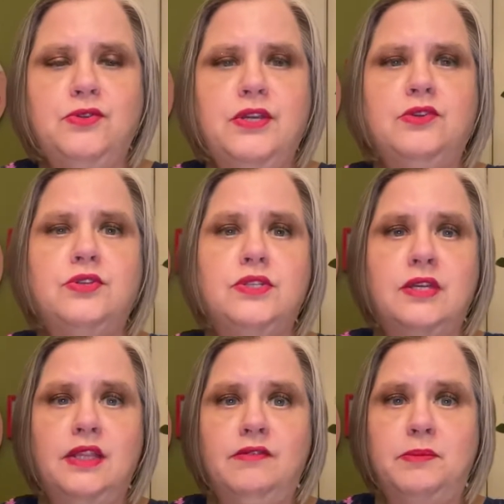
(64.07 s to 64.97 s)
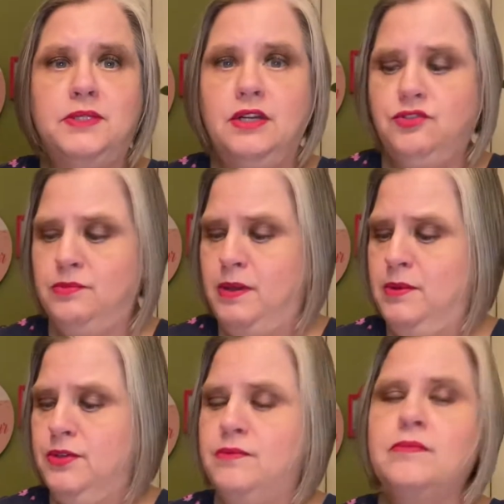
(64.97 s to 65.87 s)
address. They live upstairs from my
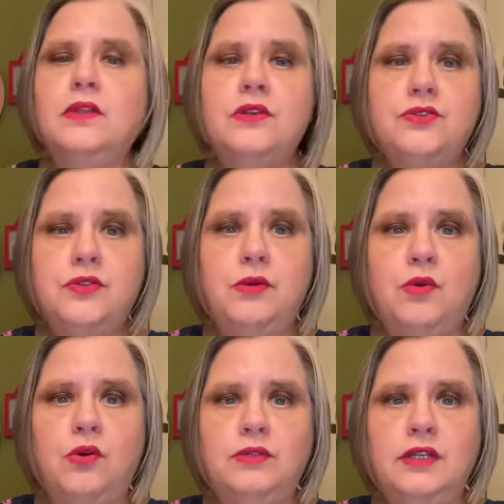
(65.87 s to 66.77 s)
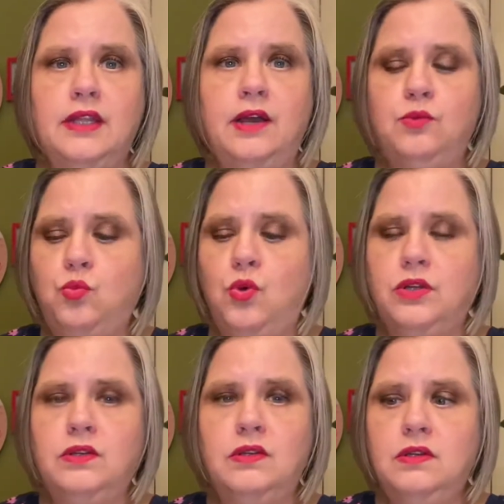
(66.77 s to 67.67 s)
mother. So they were only allowed
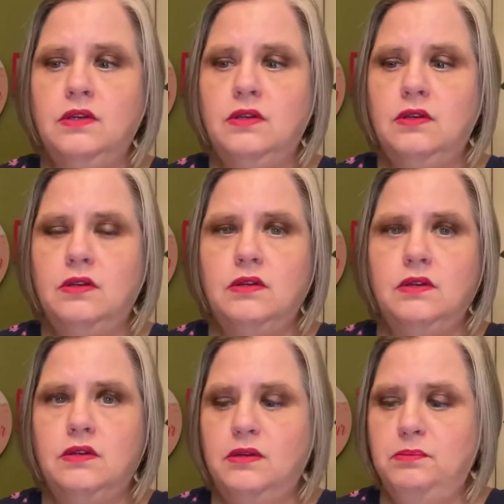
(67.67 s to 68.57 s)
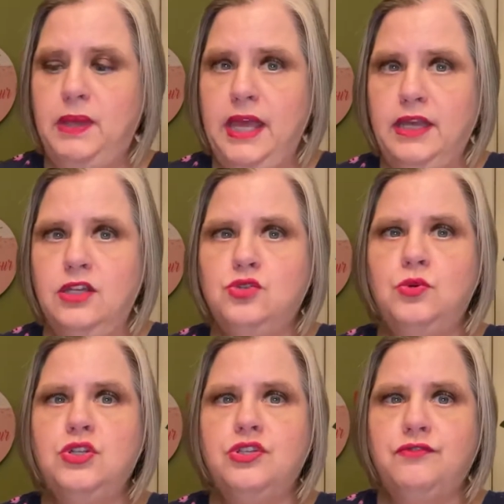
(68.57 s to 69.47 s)
one package,
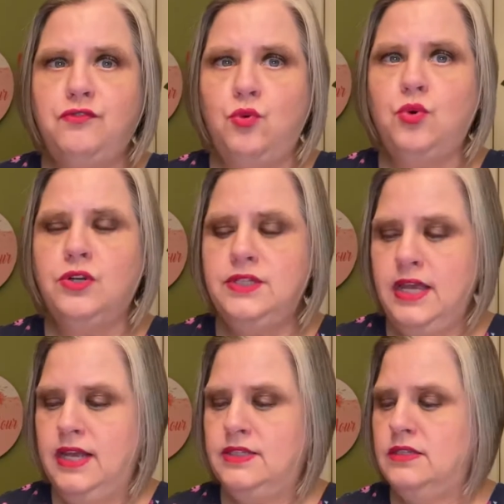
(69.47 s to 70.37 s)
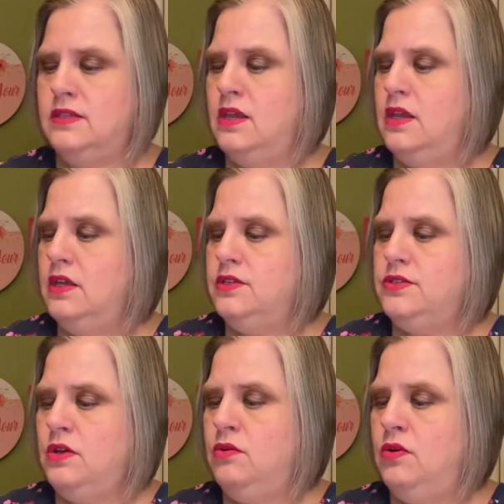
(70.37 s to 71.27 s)
which is four tests.
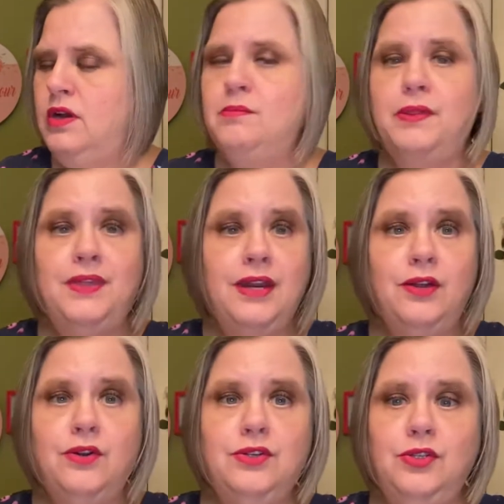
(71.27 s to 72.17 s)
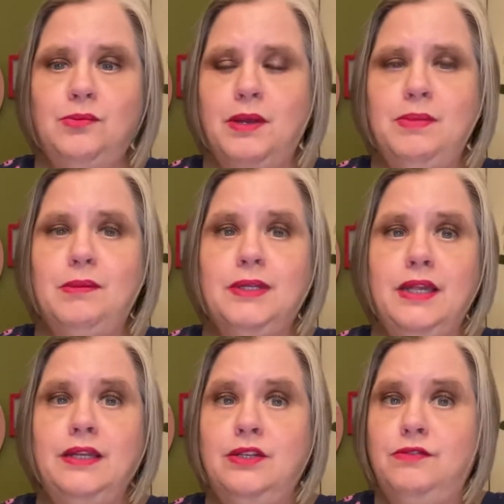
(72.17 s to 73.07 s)
So, um, but then I heard you might be able to get
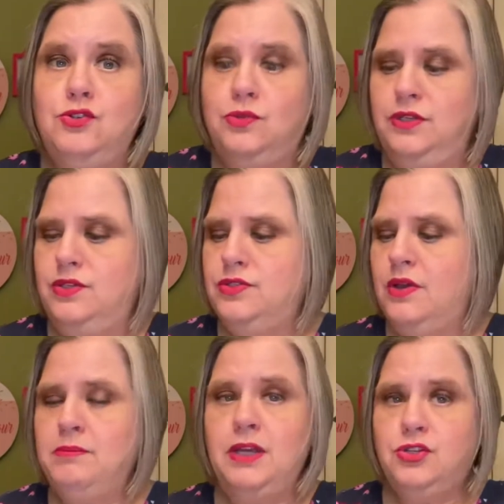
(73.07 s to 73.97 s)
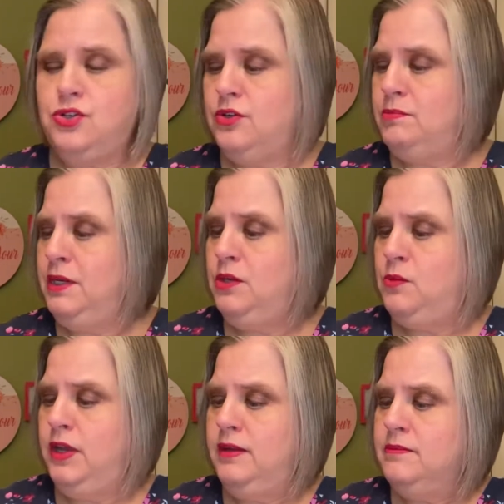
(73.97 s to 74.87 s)
it individually. So I'm not sure. But
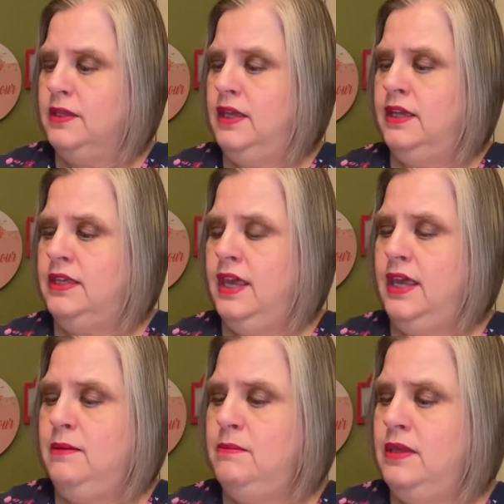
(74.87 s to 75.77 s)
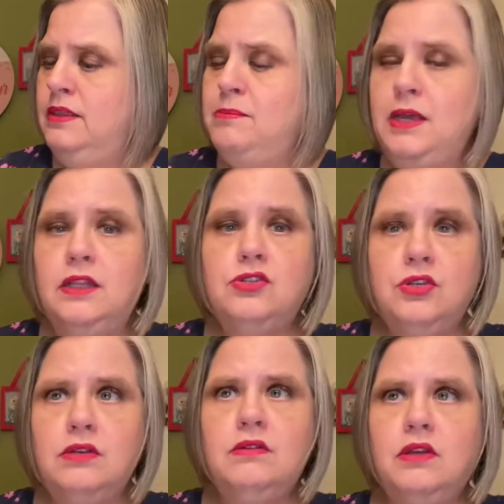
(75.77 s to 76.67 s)
anyway, it came in the mail. It took,
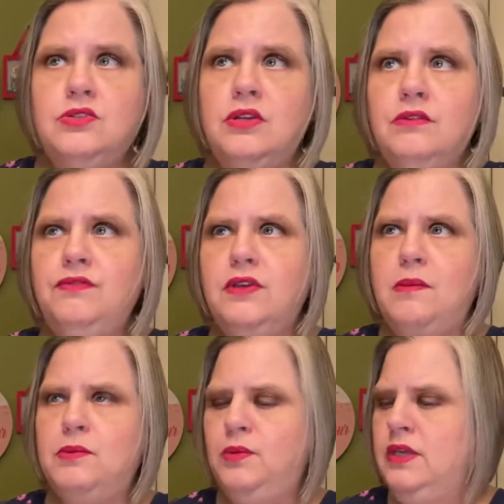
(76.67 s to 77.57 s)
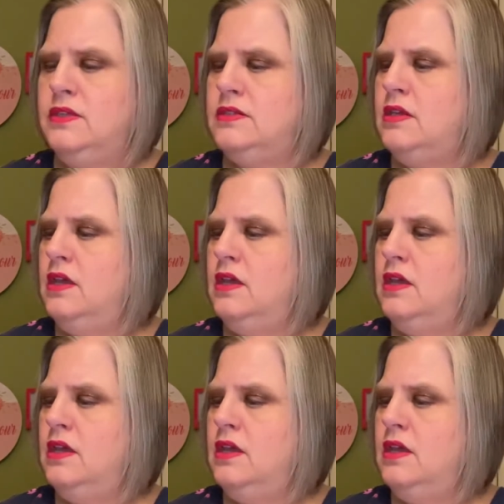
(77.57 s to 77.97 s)
it took a couple weeks